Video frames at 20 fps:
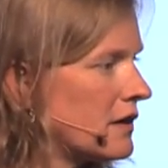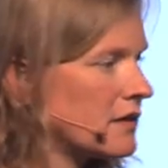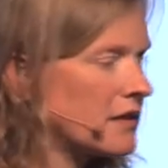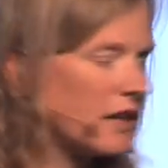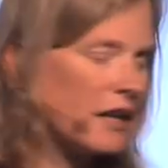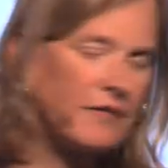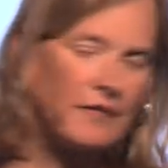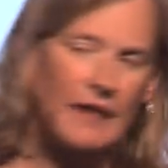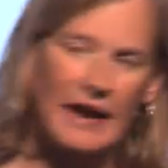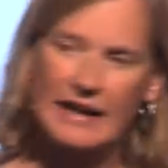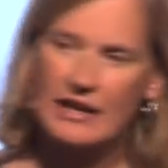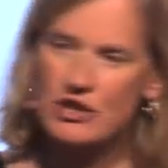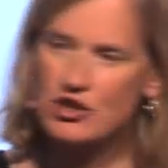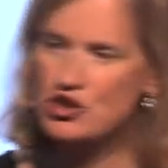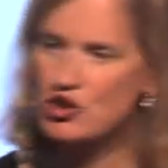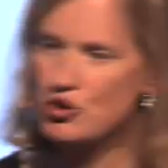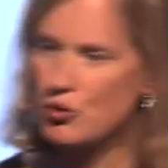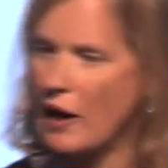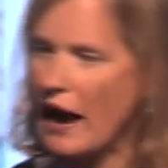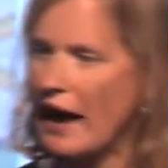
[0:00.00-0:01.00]
that if I could
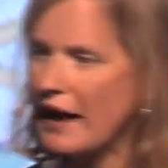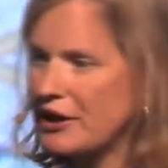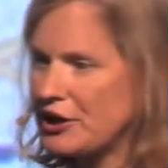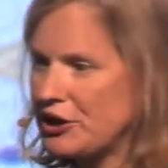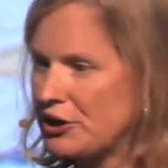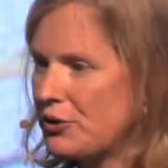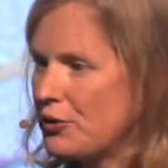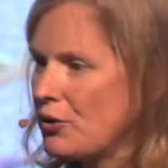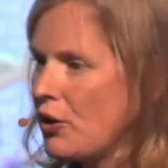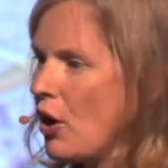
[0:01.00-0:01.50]
track you